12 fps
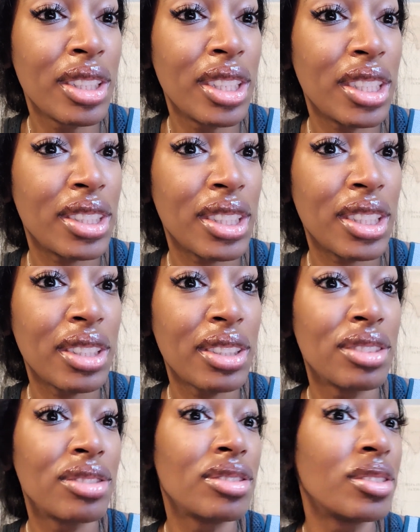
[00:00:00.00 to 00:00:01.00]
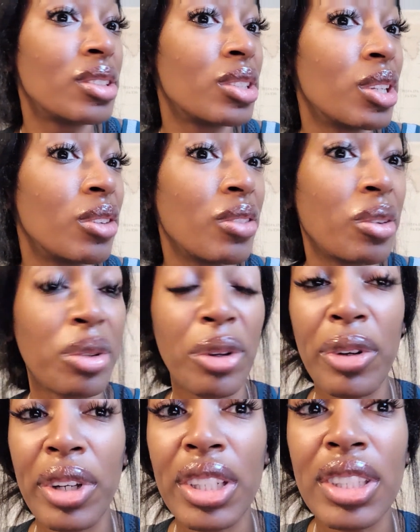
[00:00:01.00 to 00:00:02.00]
decent if I'm
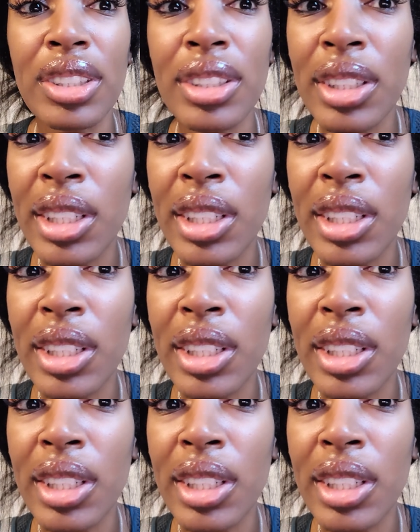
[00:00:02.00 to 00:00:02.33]
going